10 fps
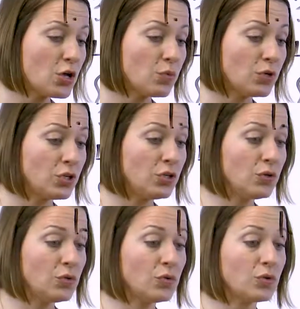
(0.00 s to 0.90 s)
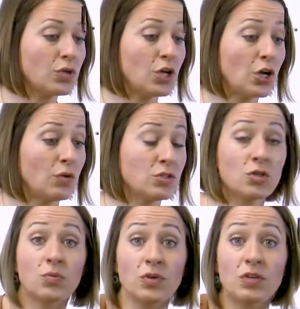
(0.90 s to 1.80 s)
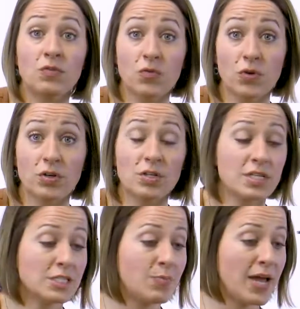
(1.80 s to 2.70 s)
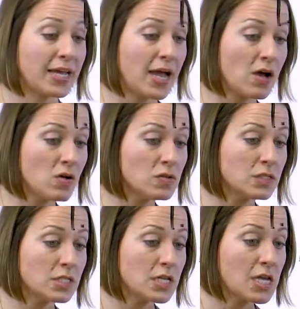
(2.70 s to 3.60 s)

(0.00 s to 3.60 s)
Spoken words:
when you go to refoil this back out,